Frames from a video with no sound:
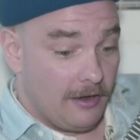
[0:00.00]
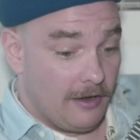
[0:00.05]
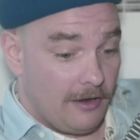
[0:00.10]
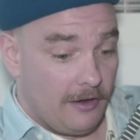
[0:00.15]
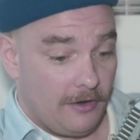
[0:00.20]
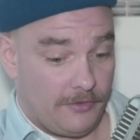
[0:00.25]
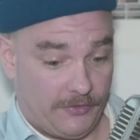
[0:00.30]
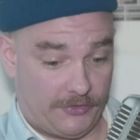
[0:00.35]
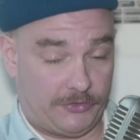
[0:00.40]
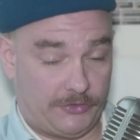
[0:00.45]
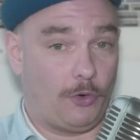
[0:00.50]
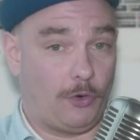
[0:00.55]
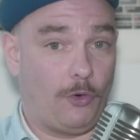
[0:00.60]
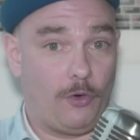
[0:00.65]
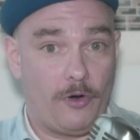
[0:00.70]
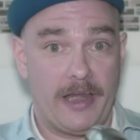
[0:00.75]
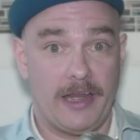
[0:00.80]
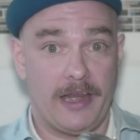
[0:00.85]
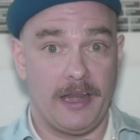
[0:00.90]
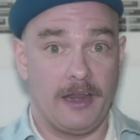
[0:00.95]

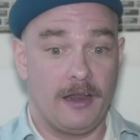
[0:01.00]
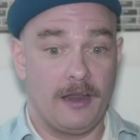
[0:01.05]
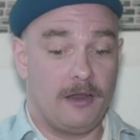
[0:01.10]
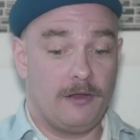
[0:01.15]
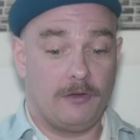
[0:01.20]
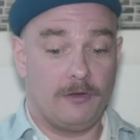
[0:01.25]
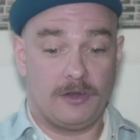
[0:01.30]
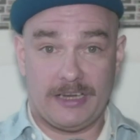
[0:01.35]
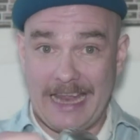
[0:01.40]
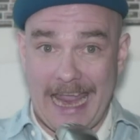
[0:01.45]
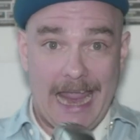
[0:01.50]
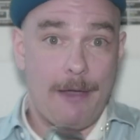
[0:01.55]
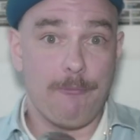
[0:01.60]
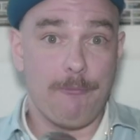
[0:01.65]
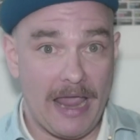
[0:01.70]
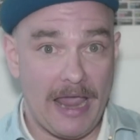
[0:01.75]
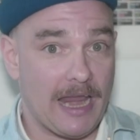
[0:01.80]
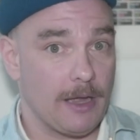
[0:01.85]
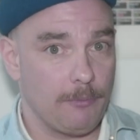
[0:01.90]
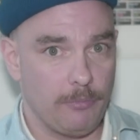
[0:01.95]
story
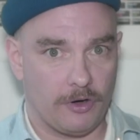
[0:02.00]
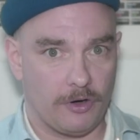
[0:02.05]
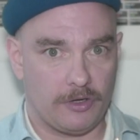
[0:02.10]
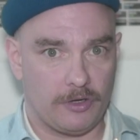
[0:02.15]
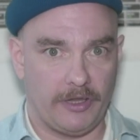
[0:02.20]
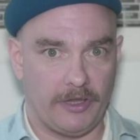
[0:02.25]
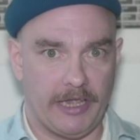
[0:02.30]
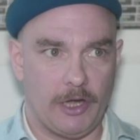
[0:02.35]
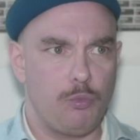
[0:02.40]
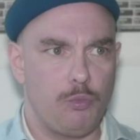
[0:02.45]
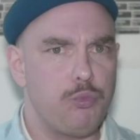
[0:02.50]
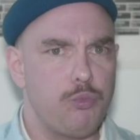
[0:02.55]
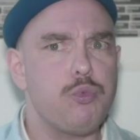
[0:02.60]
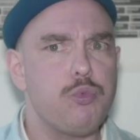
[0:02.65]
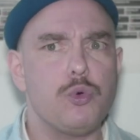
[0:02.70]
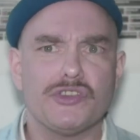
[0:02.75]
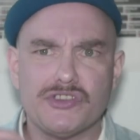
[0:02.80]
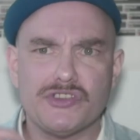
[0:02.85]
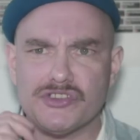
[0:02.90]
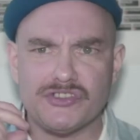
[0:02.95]
campaign booklet
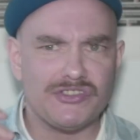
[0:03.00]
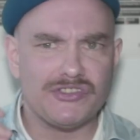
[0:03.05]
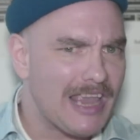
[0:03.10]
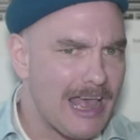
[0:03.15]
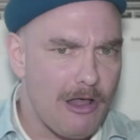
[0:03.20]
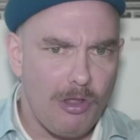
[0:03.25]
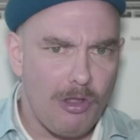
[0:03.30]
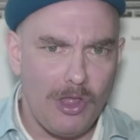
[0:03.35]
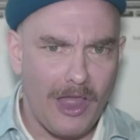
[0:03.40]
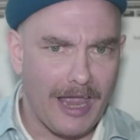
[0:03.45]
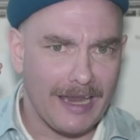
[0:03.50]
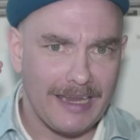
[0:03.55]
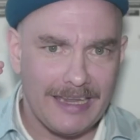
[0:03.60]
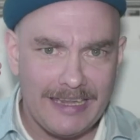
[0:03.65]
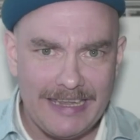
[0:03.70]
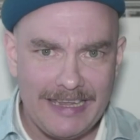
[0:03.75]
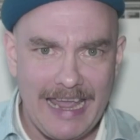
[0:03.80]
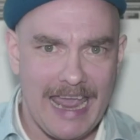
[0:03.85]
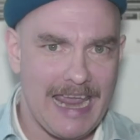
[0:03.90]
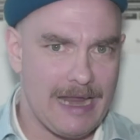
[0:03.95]
would sell like
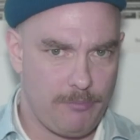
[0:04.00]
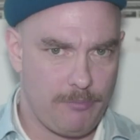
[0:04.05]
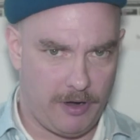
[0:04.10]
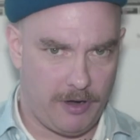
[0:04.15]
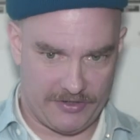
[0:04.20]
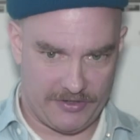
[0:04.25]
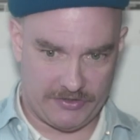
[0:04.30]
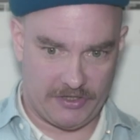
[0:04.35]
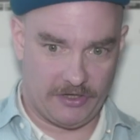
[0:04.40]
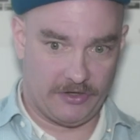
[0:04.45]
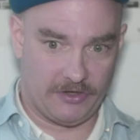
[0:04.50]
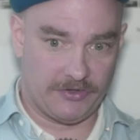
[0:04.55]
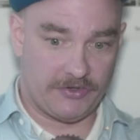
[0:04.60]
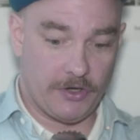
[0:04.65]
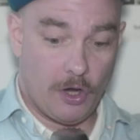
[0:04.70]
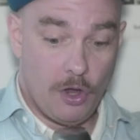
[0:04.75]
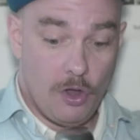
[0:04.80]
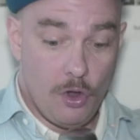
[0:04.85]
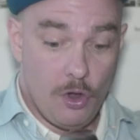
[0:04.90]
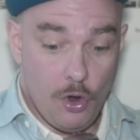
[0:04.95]
gangbusters
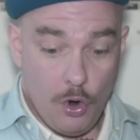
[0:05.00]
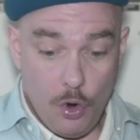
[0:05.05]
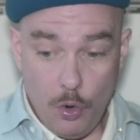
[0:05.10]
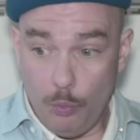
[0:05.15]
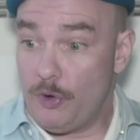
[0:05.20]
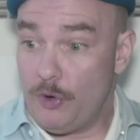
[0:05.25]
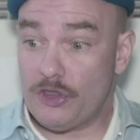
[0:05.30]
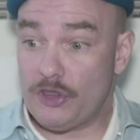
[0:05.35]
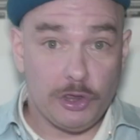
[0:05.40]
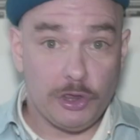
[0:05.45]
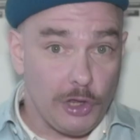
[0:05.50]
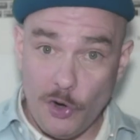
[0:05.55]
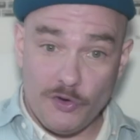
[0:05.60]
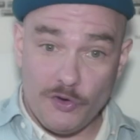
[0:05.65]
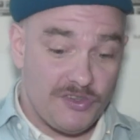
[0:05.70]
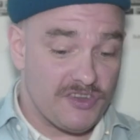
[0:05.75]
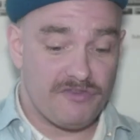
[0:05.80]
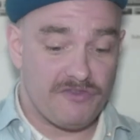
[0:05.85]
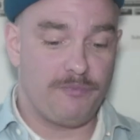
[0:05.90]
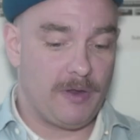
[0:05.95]
with loads
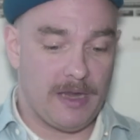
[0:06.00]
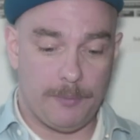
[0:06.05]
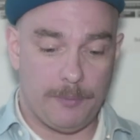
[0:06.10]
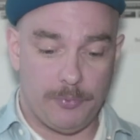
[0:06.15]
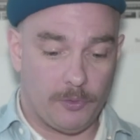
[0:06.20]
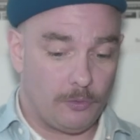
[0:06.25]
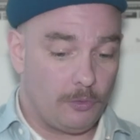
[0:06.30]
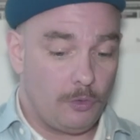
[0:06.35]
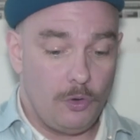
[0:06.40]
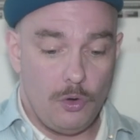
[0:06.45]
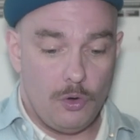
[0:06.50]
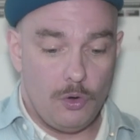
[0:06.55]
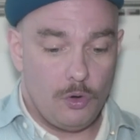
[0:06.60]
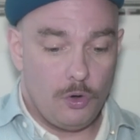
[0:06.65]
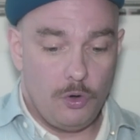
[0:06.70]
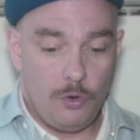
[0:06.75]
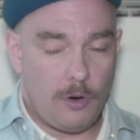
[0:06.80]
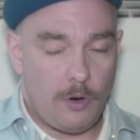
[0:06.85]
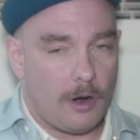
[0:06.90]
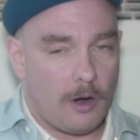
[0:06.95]
of people
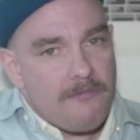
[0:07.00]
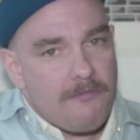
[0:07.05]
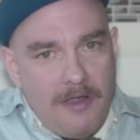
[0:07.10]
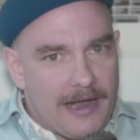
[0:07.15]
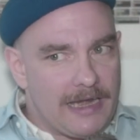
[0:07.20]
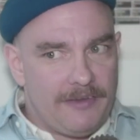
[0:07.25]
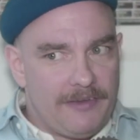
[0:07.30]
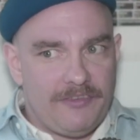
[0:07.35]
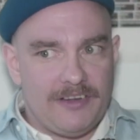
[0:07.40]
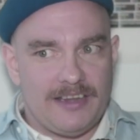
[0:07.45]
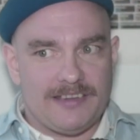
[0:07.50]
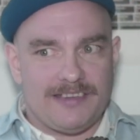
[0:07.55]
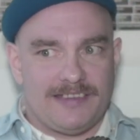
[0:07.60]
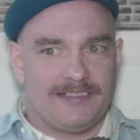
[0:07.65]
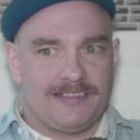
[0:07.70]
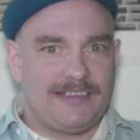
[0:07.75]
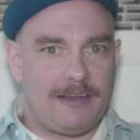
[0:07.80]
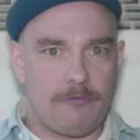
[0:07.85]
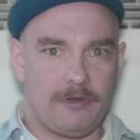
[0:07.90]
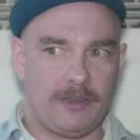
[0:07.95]
who are not even
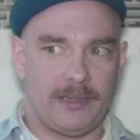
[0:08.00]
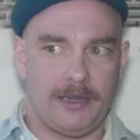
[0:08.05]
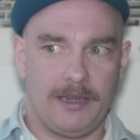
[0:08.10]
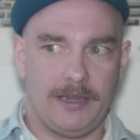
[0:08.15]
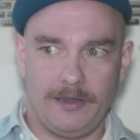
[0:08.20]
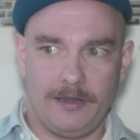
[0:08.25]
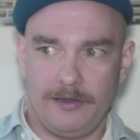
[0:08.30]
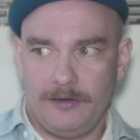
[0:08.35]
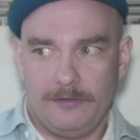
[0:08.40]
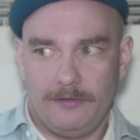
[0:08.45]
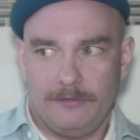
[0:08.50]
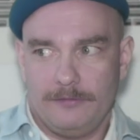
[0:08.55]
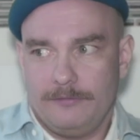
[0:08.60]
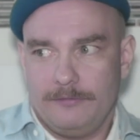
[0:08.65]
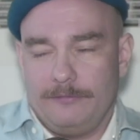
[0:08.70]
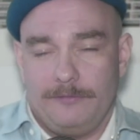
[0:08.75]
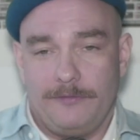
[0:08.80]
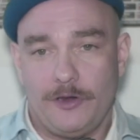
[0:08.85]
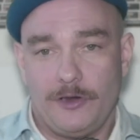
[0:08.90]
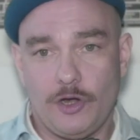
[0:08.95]
necessarily,
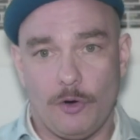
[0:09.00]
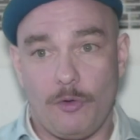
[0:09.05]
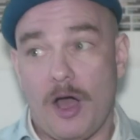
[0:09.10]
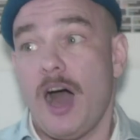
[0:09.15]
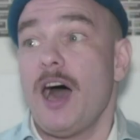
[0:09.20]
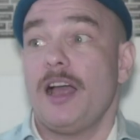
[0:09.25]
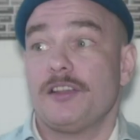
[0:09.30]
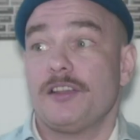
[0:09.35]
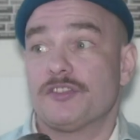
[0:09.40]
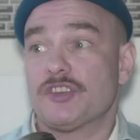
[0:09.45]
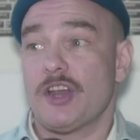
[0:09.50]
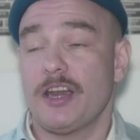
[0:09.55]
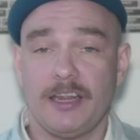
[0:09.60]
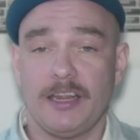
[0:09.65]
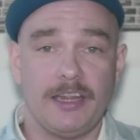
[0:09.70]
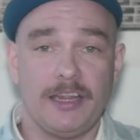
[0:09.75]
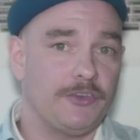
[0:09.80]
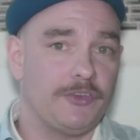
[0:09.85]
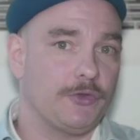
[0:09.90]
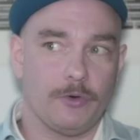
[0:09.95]
you know, Han
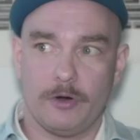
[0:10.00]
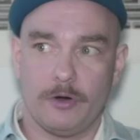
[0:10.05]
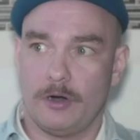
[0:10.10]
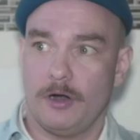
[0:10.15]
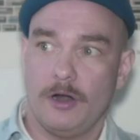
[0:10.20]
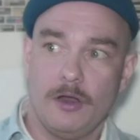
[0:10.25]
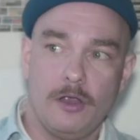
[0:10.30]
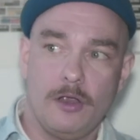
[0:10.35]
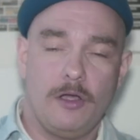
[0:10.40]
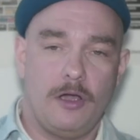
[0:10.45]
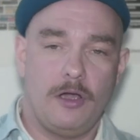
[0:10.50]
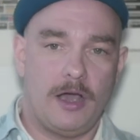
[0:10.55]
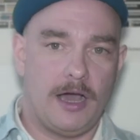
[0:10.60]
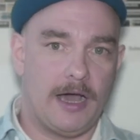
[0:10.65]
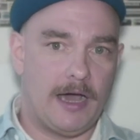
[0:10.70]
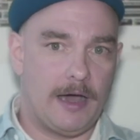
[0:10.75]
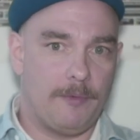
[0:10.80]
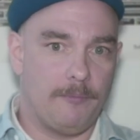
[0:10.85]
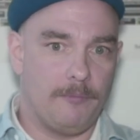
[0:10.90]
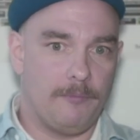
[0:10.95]
Chinese or,
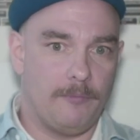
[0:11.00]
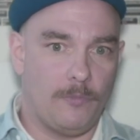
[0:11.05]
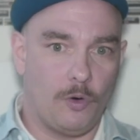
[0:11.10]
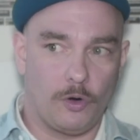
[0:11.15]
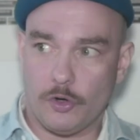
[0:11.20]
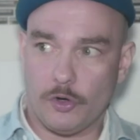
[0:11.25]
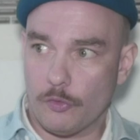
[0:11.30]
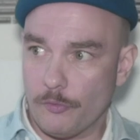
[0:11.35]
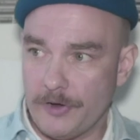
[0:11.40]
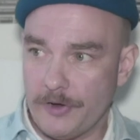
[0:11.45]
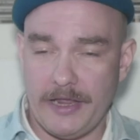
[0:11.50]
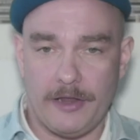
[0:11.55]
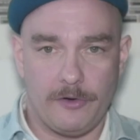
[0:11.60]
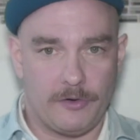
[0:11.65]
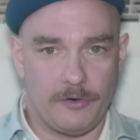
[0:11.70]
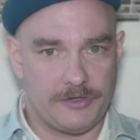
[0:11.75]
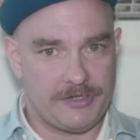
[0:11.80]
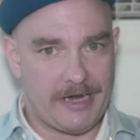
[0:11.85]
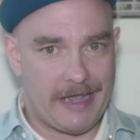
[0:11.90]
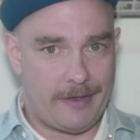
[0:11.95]
um, or Korean or
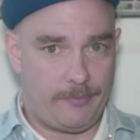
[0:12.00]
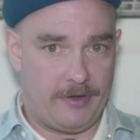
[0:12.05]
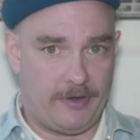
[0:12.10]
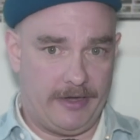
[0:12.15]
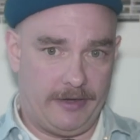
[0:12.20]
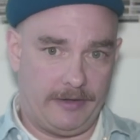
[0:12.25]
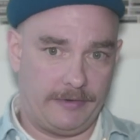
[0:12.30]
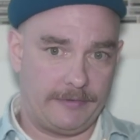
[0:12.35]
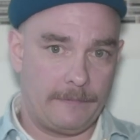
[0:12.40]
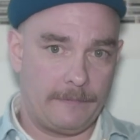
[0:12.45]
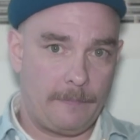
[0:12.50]
Japanese.